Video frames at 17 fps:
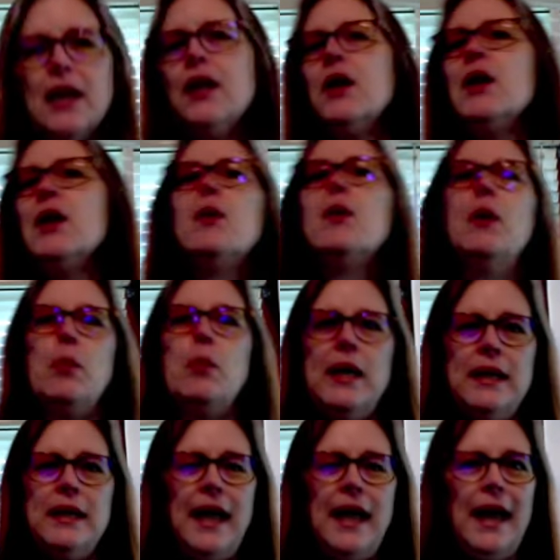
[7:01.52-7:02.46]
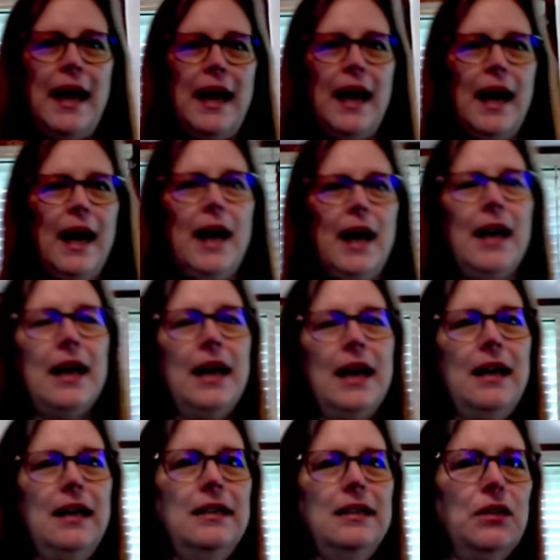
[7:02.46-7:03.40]
Well, one day I
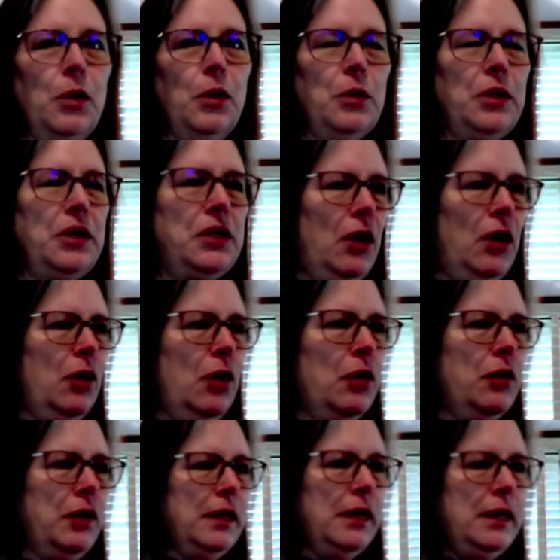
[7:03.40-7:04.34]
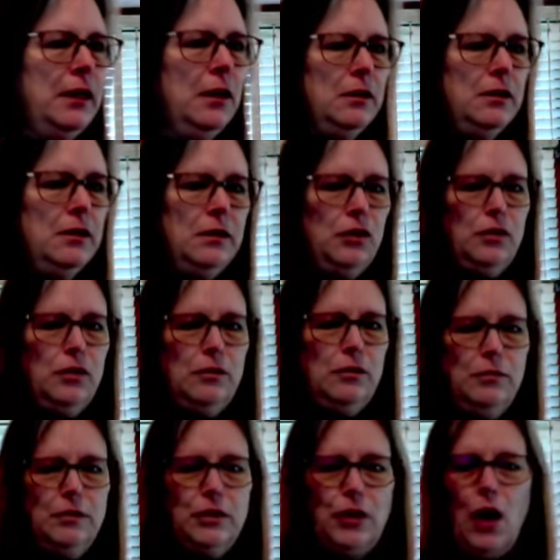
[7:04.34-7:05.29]
noticed all the little
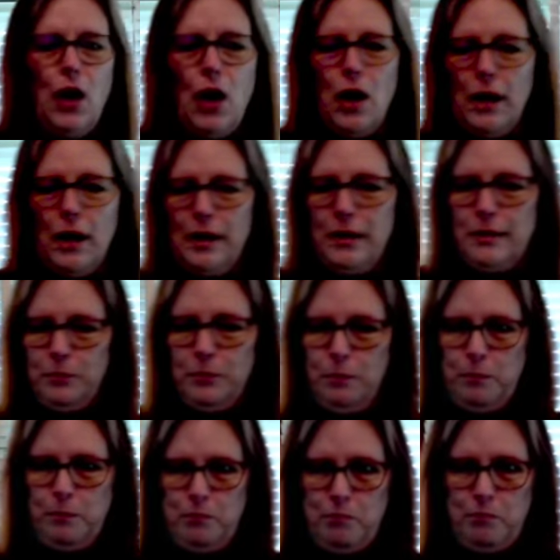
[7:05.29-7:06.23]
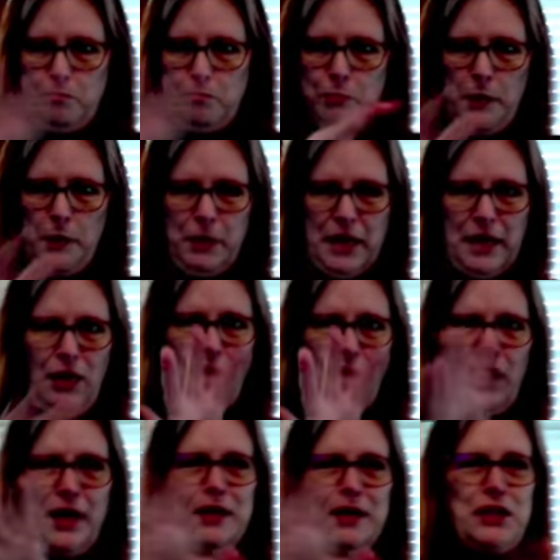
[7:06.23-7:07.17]
dog puppy
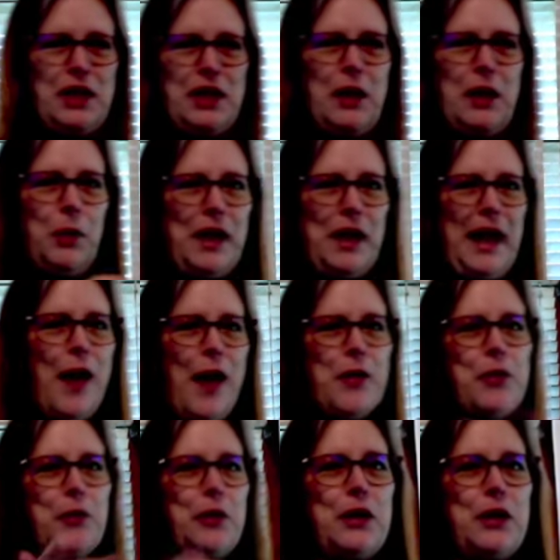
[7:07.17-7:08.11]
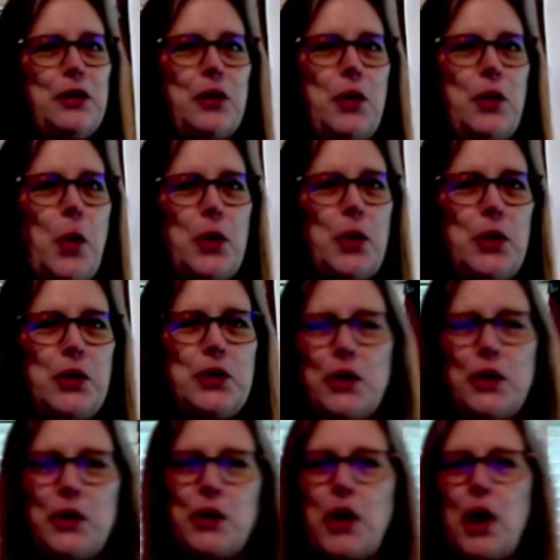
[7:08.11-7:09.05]
things that were gathering in the corners on
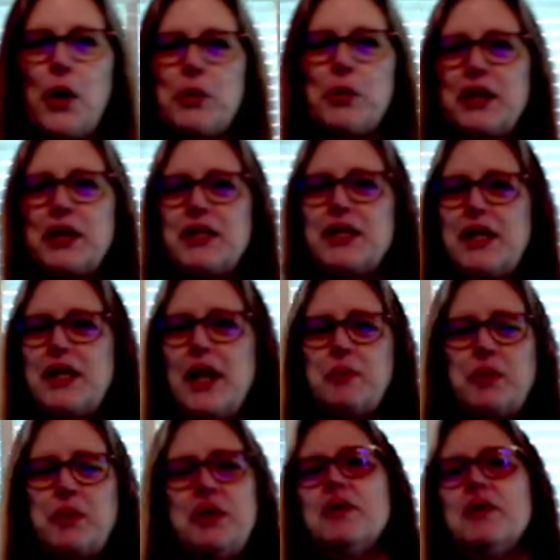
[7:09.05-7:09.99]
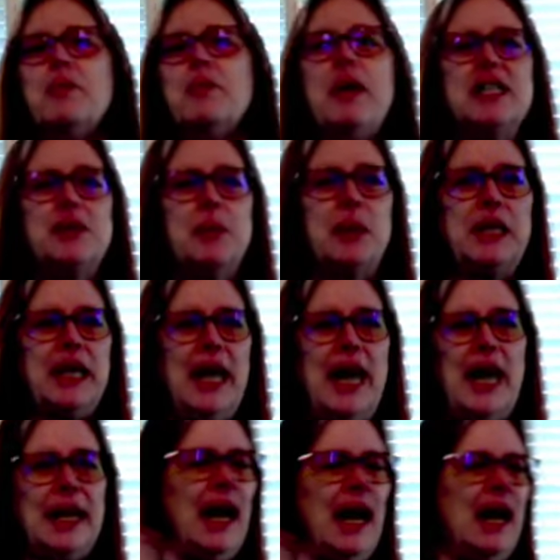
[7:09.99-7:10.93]
the carpeted steps to the basement,
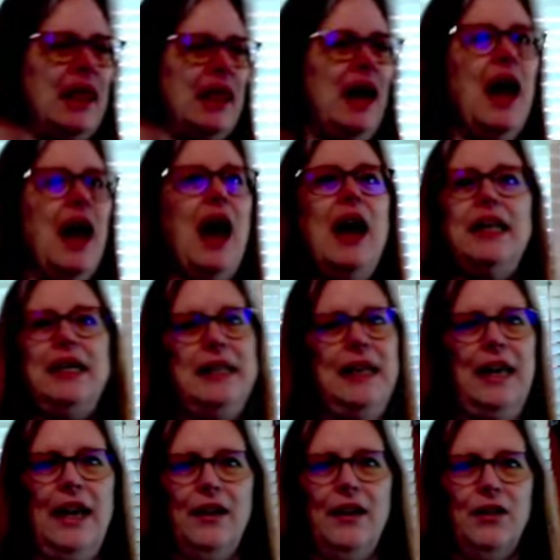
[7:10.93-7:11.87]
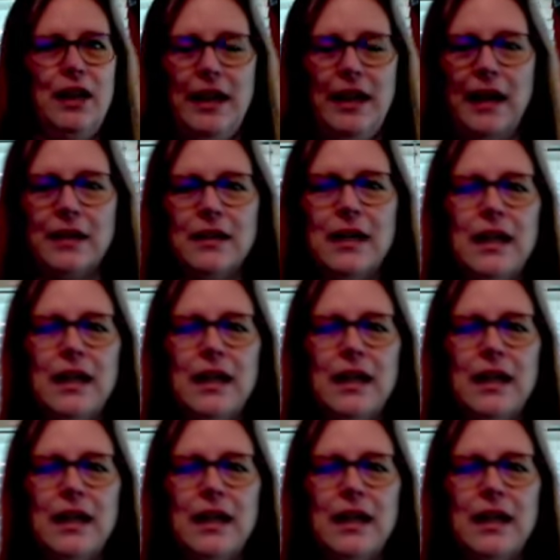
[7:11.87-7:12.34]
and I thought, I need to get rid of that.